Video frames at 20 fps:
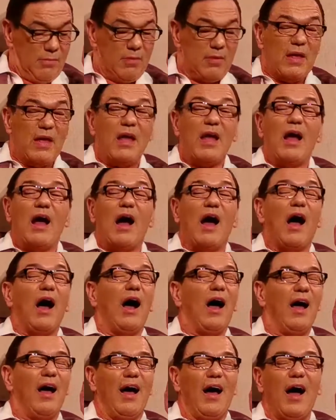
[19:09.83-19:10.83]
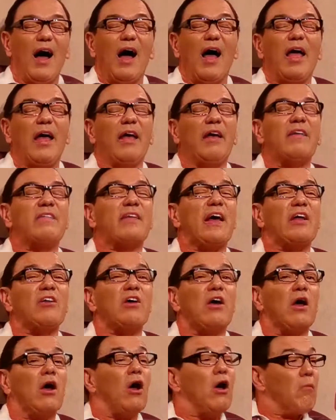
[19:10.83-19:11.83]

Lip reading: He said,